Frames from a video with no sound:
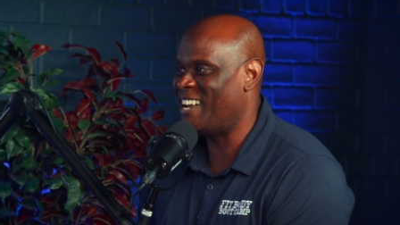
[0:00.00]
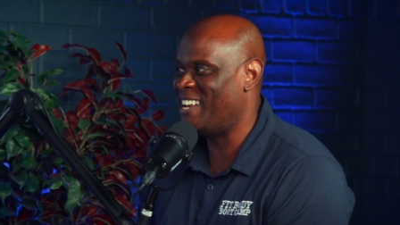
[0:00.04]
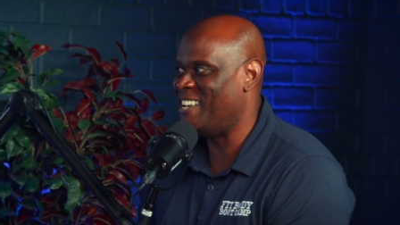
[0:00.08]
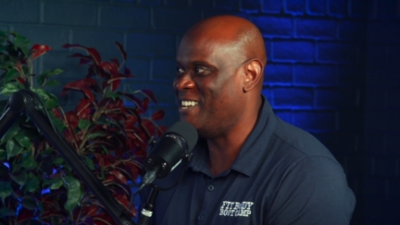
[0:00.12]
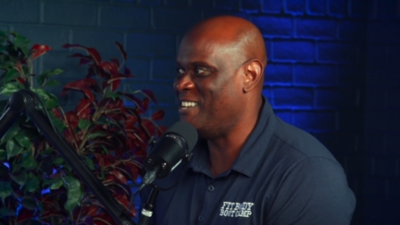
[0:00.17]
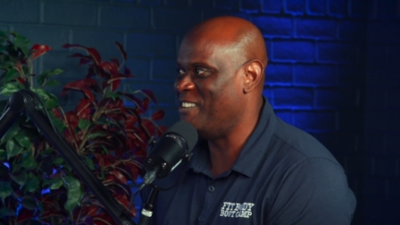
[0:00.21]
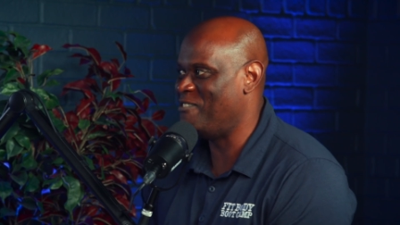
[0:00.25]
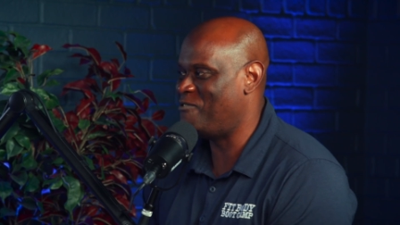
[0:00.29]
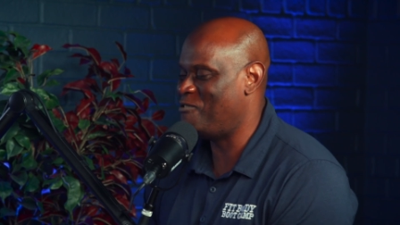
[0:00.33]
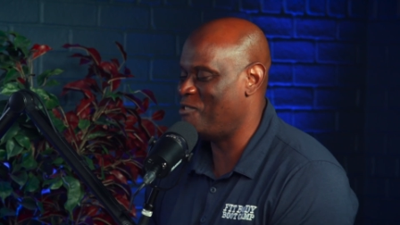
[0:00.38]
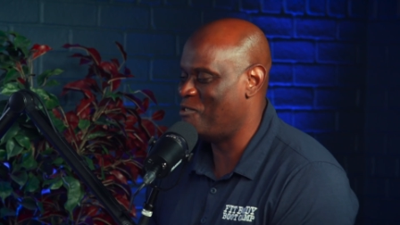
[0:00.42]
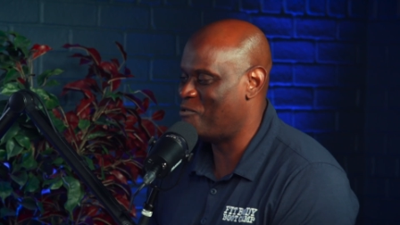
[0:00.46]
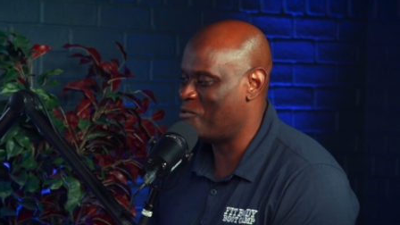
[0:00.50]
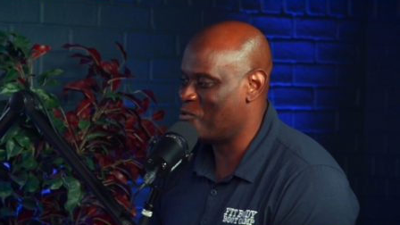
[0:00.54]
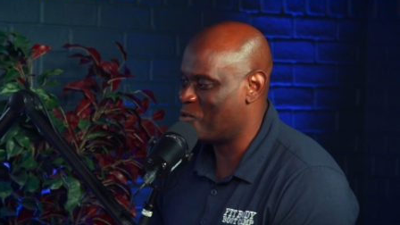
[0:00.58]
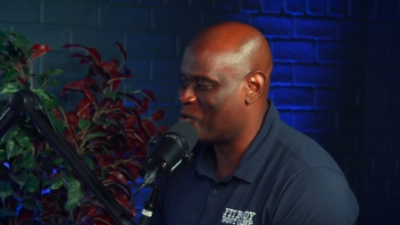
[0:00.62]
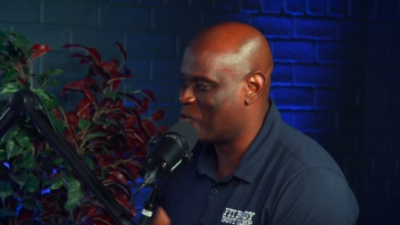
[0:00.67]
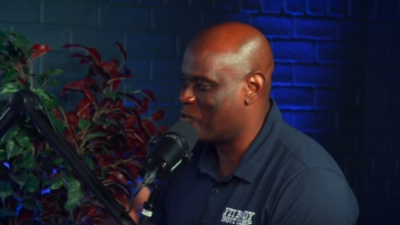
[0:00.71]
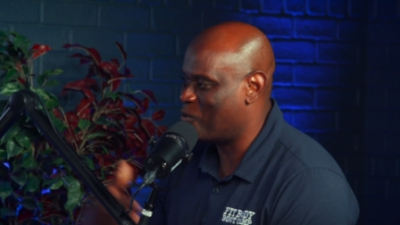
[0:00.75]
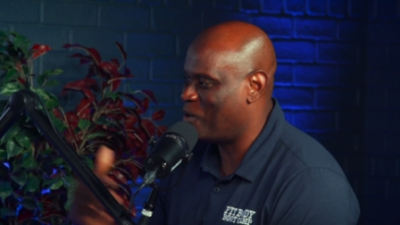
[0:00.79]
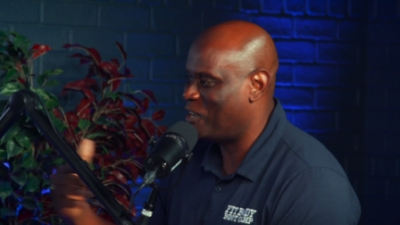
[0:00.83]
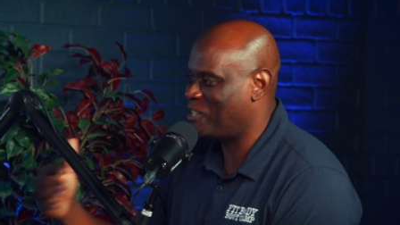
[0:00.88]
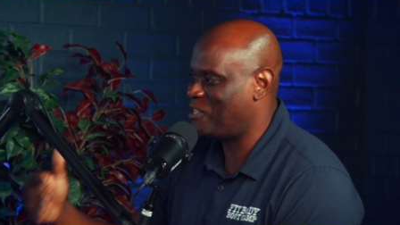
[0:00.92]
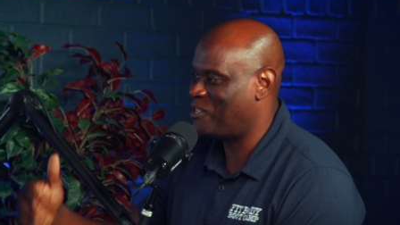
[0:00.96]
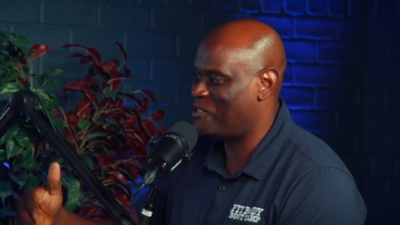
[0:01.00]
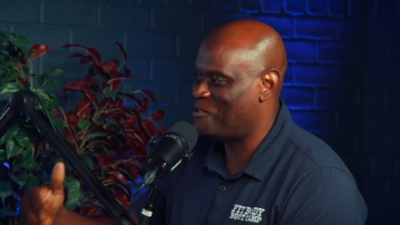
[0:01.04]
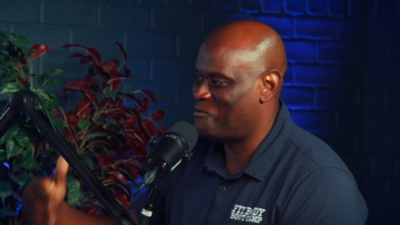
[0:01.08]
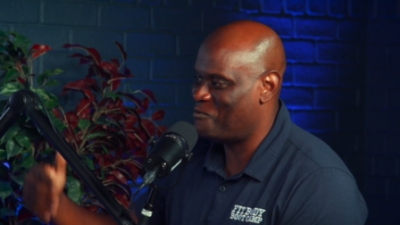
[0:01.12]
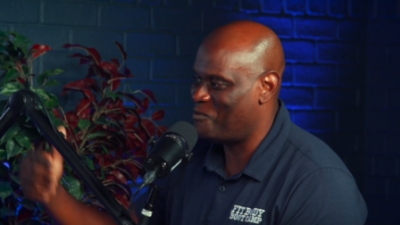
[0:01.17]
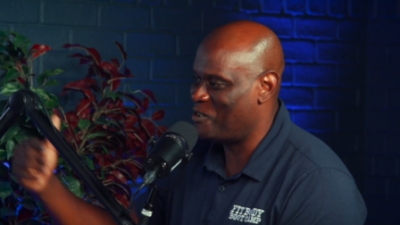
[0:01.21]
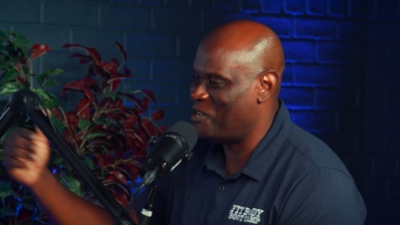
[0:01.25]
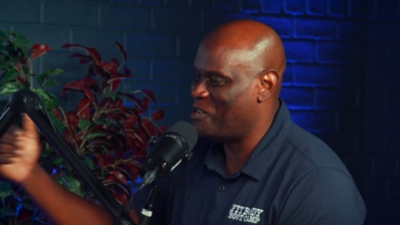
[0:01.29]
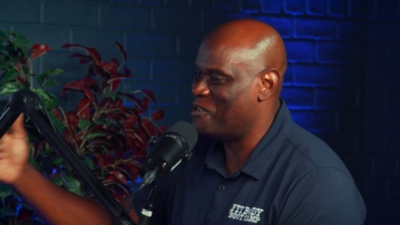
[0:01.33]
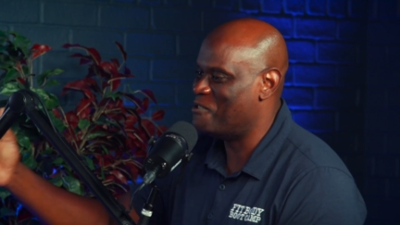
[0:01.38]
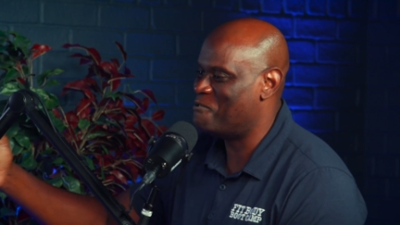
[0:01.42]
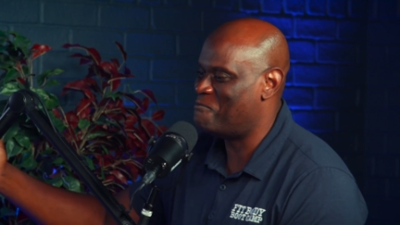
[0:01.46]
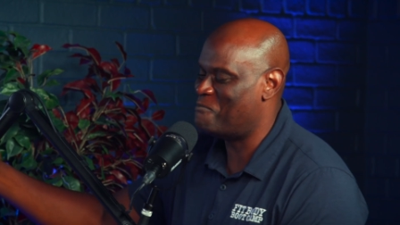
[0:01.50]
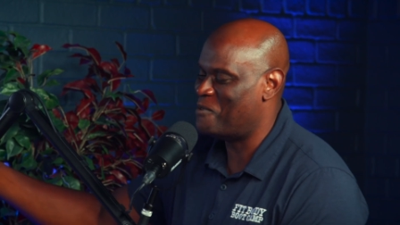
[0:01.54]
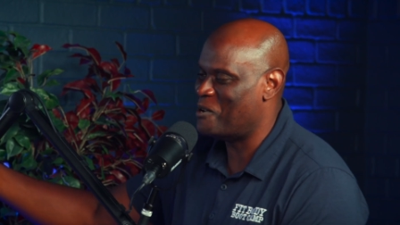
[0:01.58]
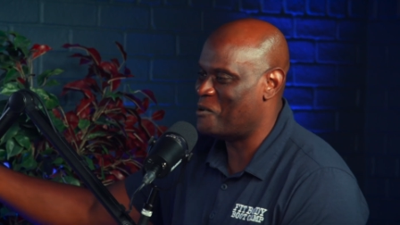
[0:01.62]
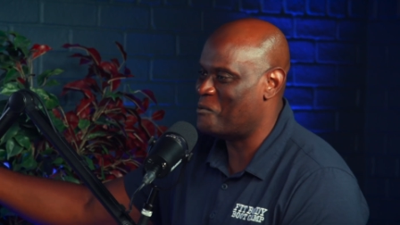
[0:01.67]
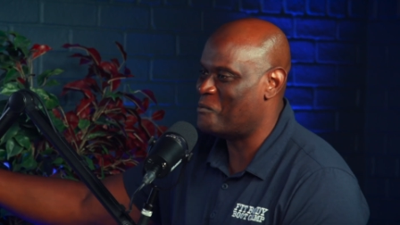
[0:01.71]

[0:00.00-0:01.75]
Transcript: and if, if you were to watch the video of my